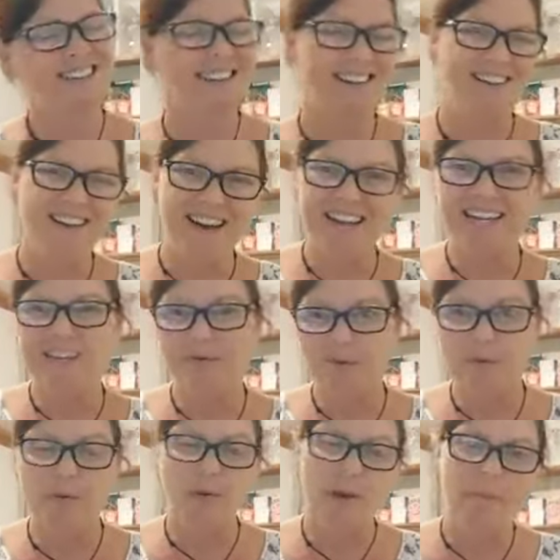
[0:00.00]
kind of a
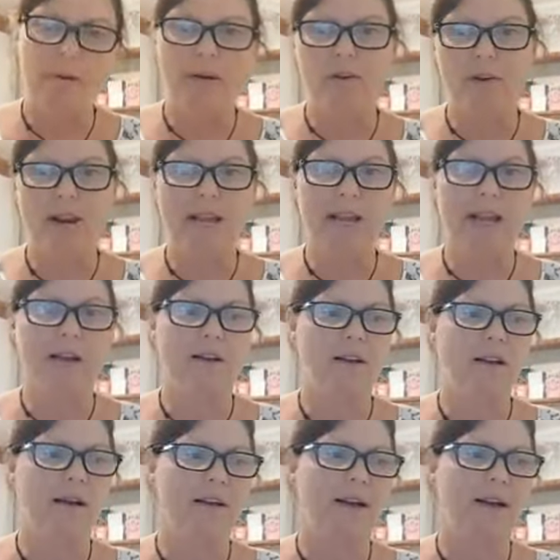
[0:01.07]
prebiotic, our